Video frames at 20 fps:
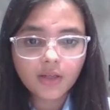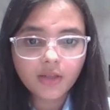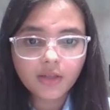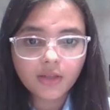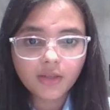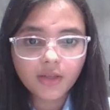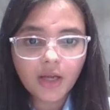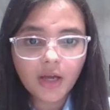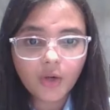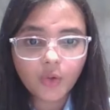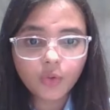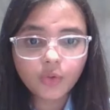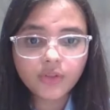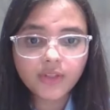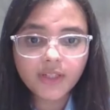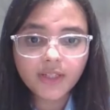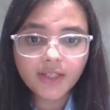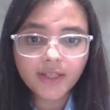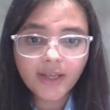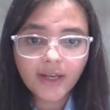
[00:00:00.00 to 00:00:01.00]
Now
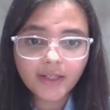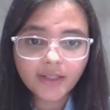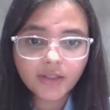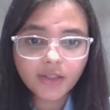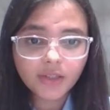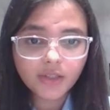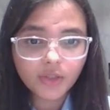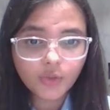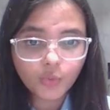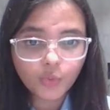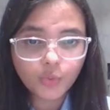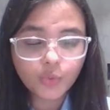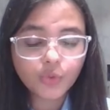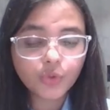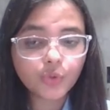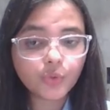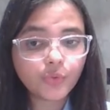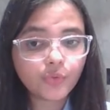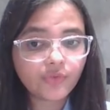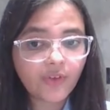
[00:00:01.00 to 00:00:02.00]
they'll get the clue
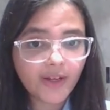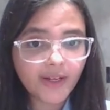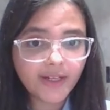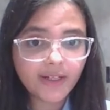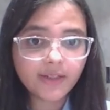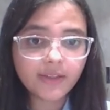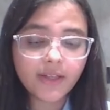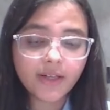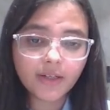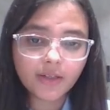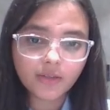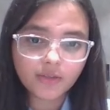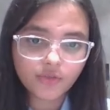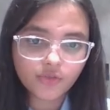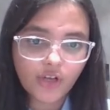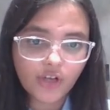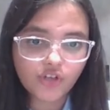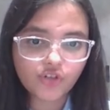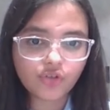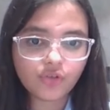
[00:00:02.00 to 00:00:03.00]
to find their
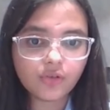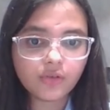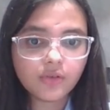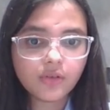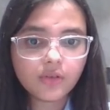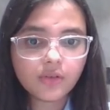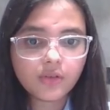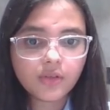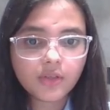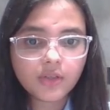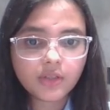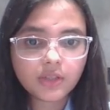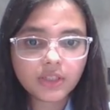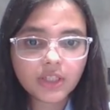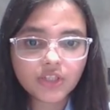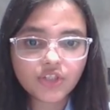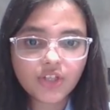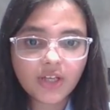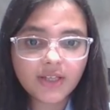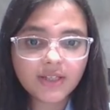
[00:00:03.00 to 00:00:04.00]
treasure,
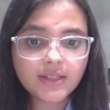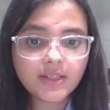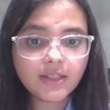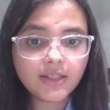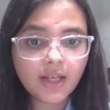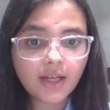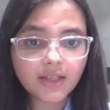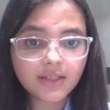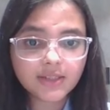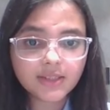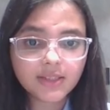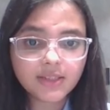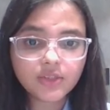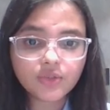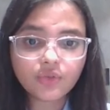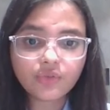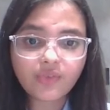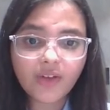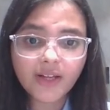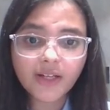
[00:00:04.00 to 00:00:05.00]
such as the task is
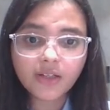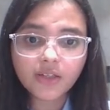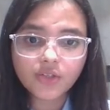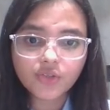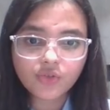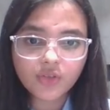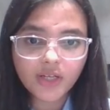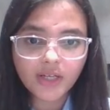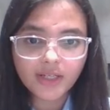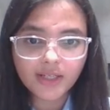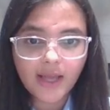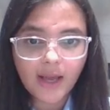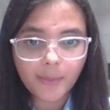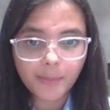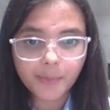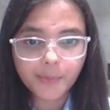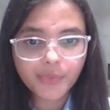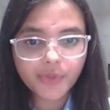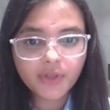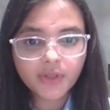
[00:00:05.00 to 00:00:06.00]
to find a street
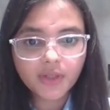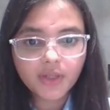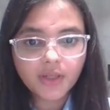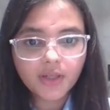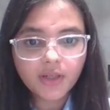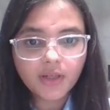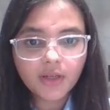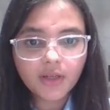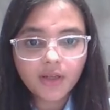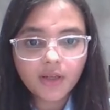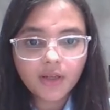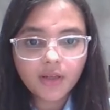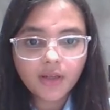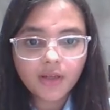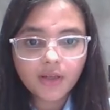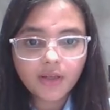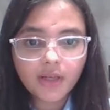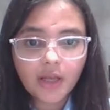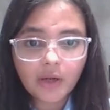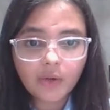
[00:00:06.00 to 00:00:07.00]
lamp.
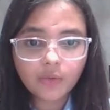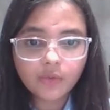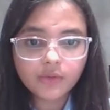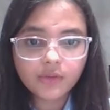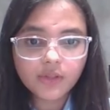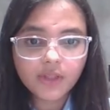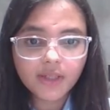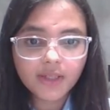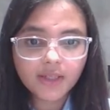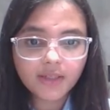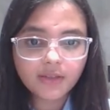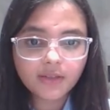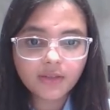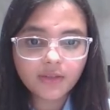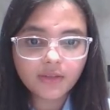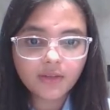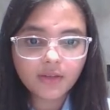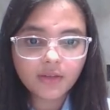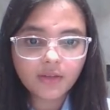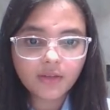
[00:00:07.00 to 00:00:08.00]
Now they can
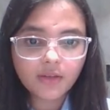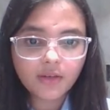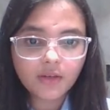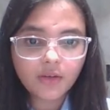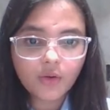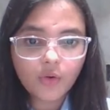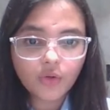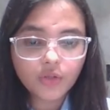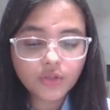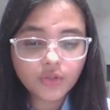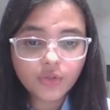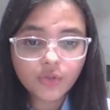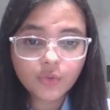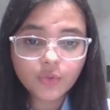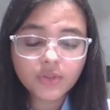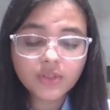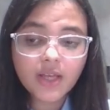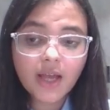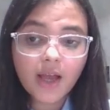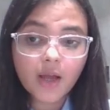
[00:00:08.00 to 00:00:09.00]
also
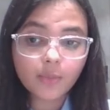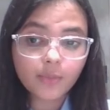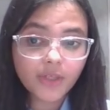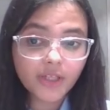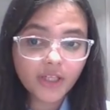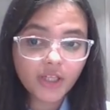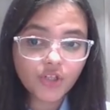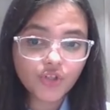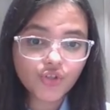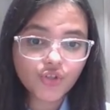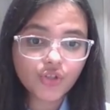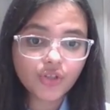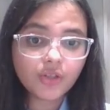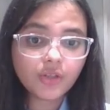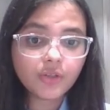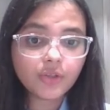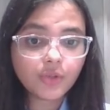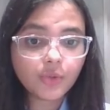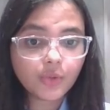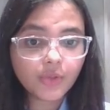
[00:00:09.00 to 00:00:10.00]
use the
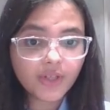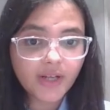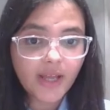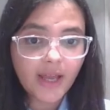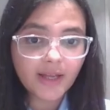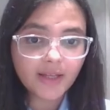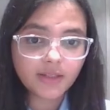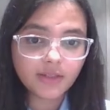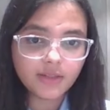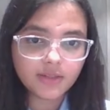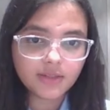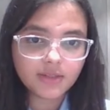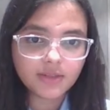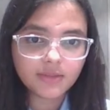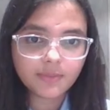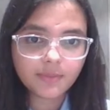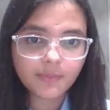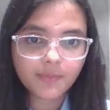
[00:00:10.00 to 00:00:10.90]
application to track this.